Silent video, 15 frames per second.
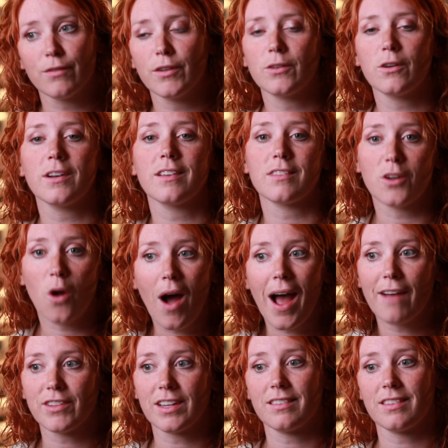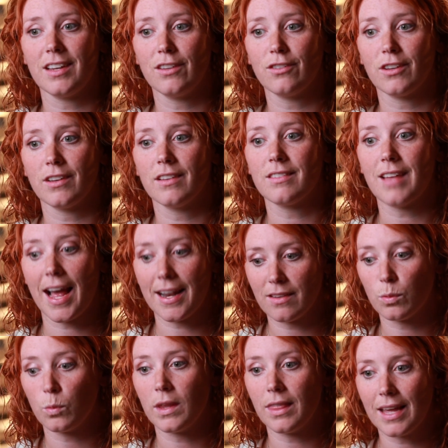If your dog is not having seizures and
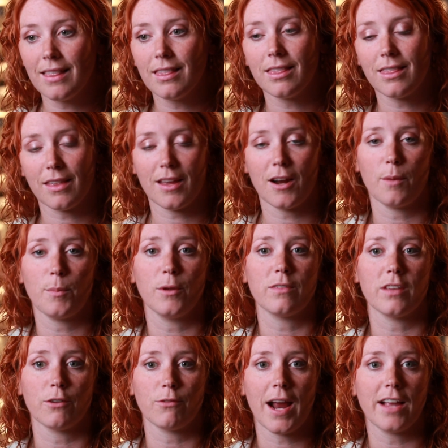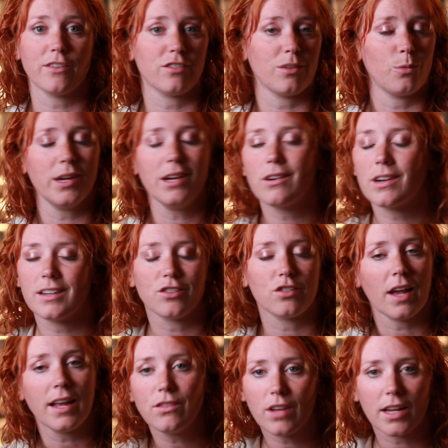it's within the therapeutic range, then we're not going to
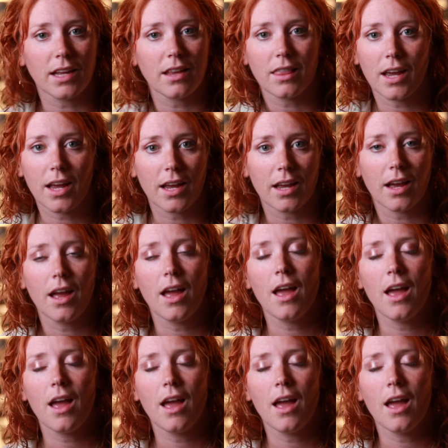change anything.